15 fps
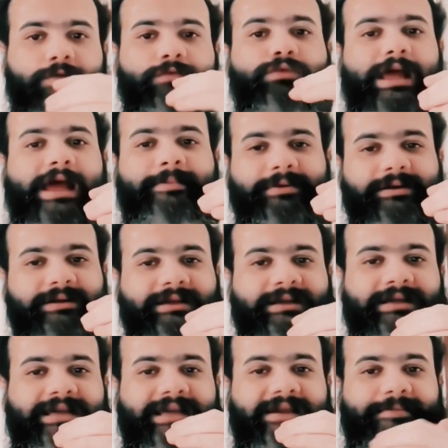What will happen?
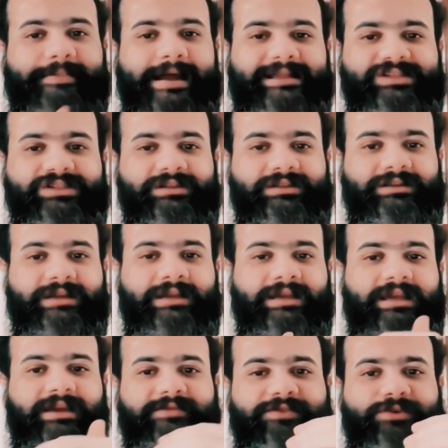Imagine
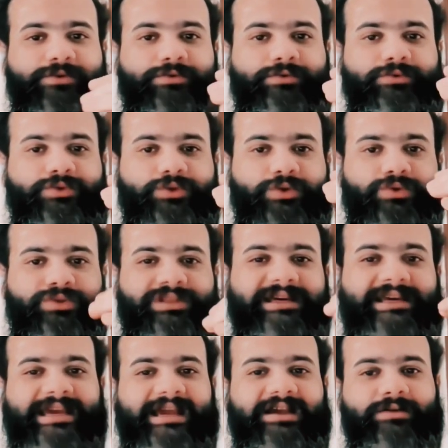if you choose the
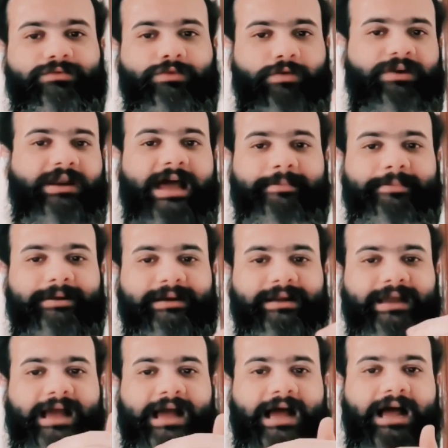cake. What will
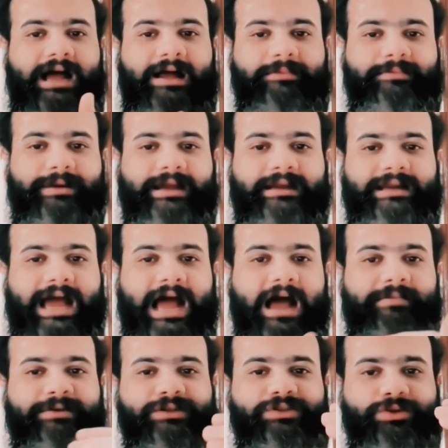happen? And
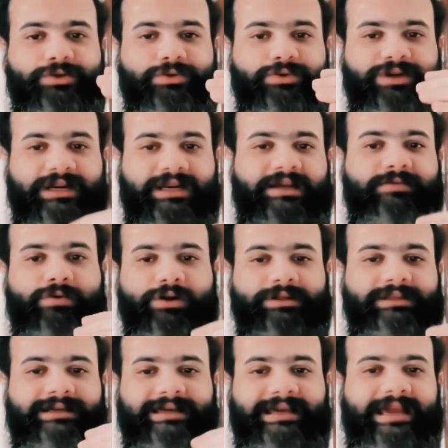how much do you really
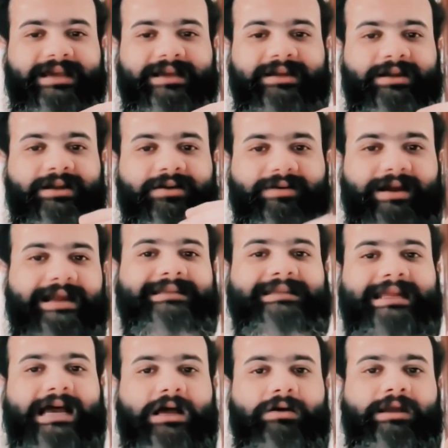want the cake right
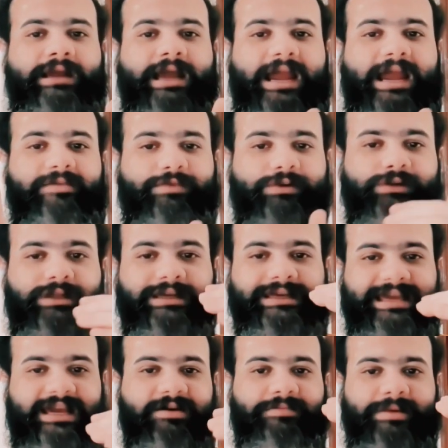now? And will the
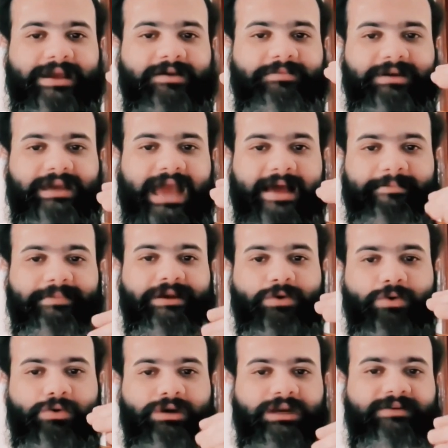cake make me
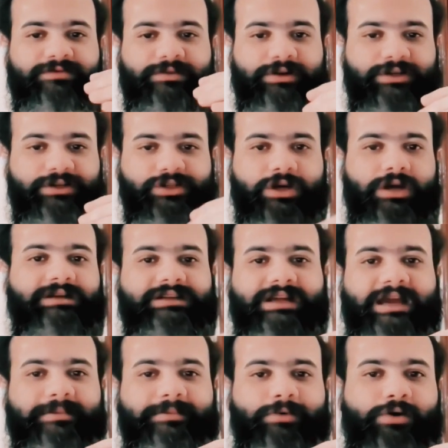happy only for a short
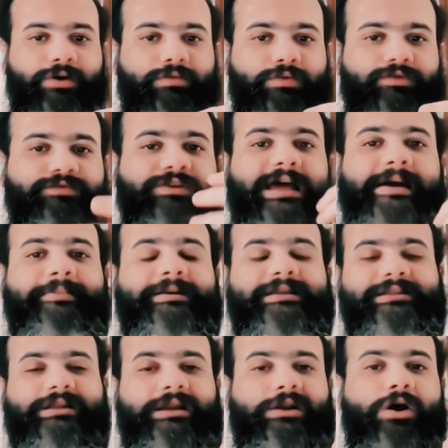time, or what will happen
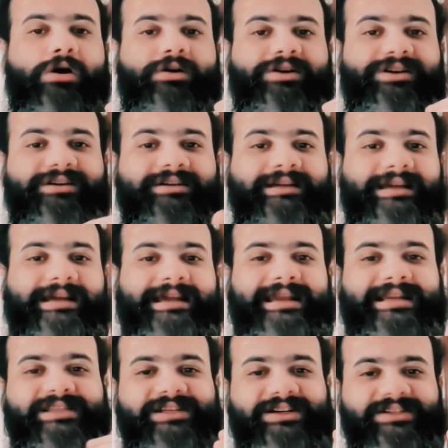in the long run?
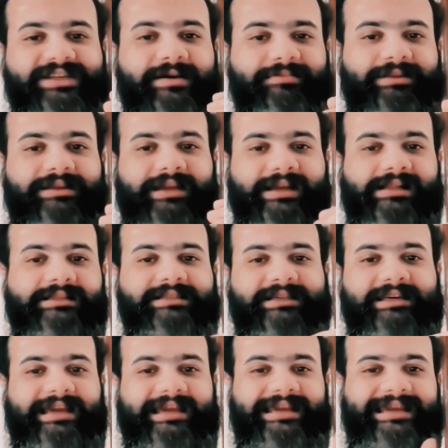Is there something else
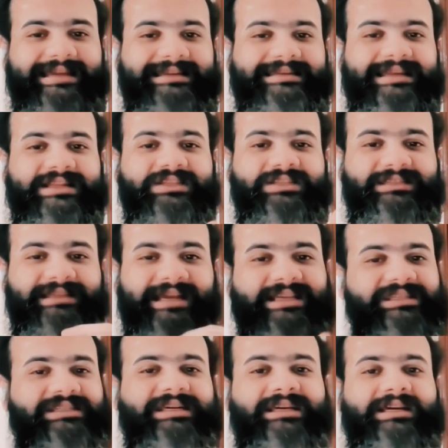can I eat that's
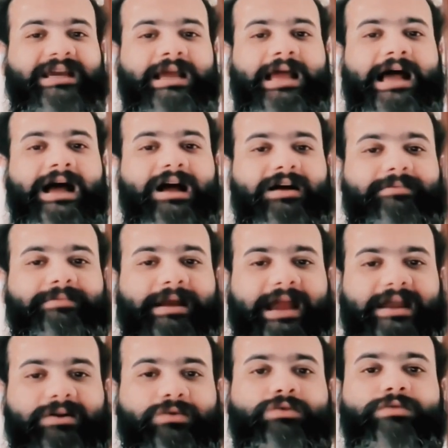tasty
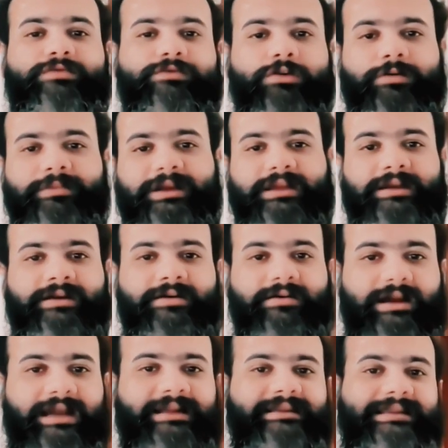and good for me?
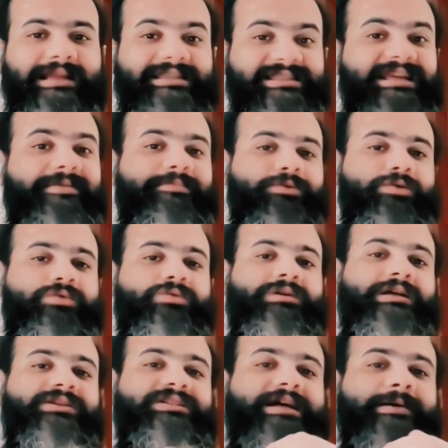Right? That's step two.
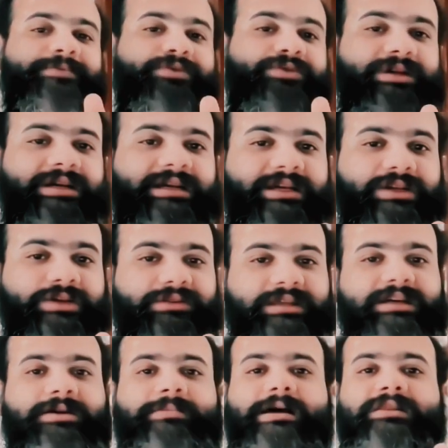Now, step three, you
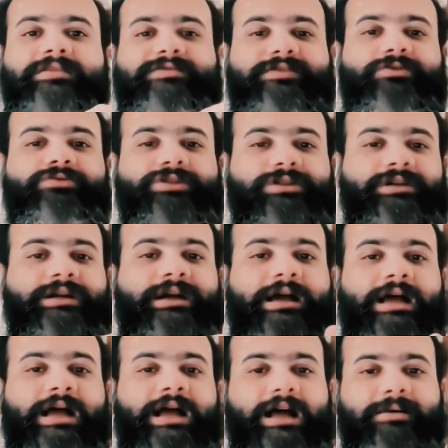think about the future.
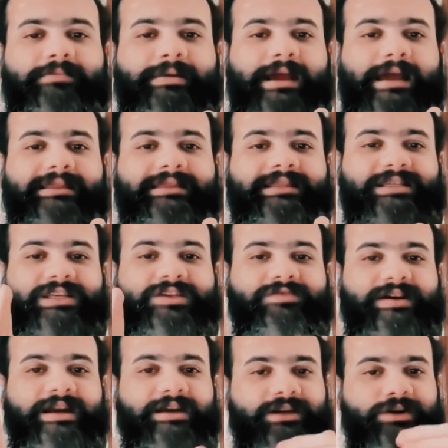And this
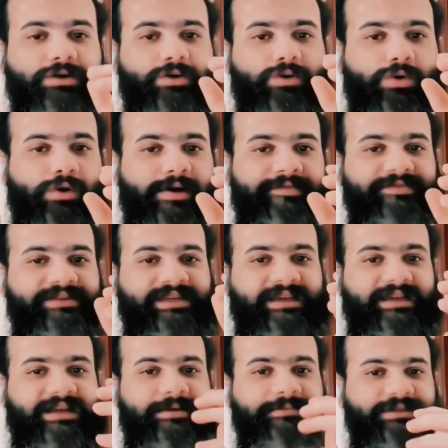is where your
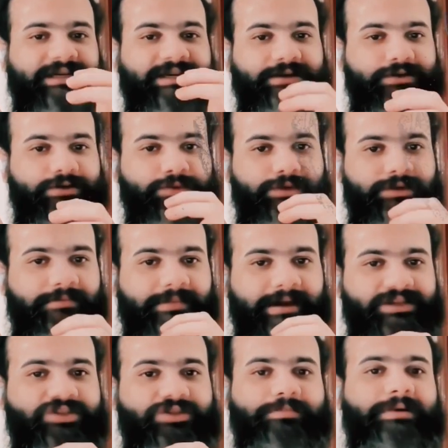OFC comes into the
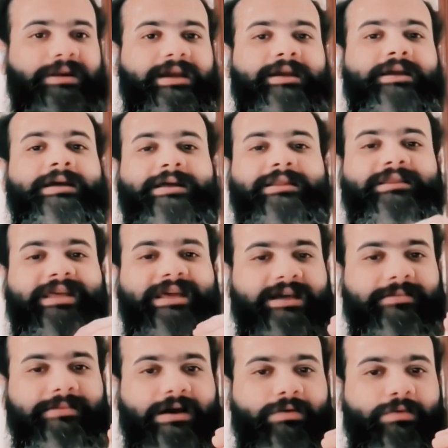major play.
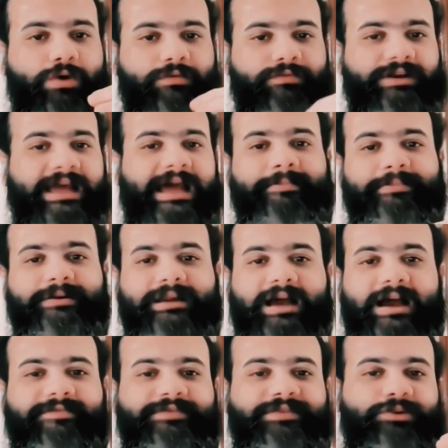Think about what will happen
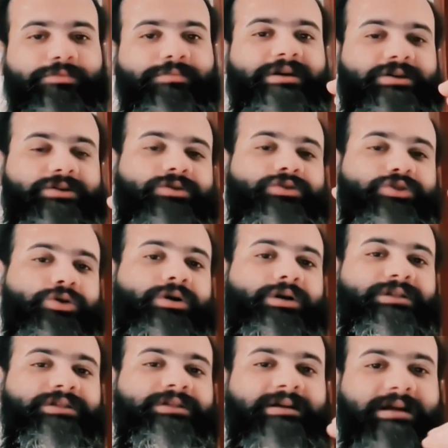after you make your
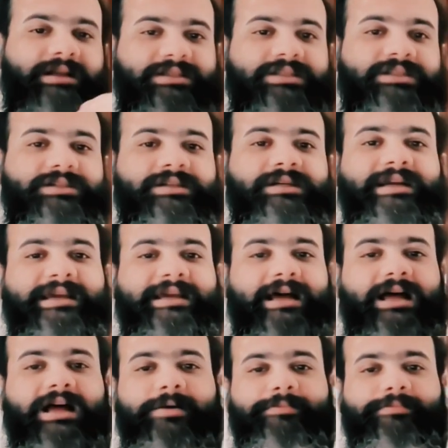choice. Consider,
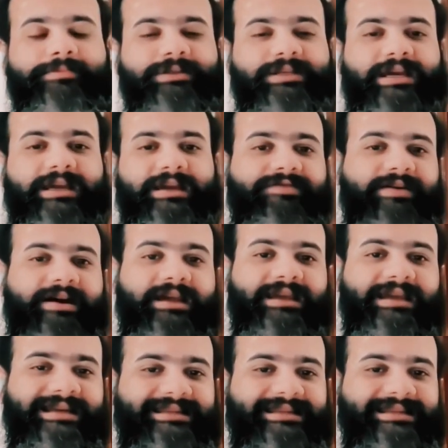say, if I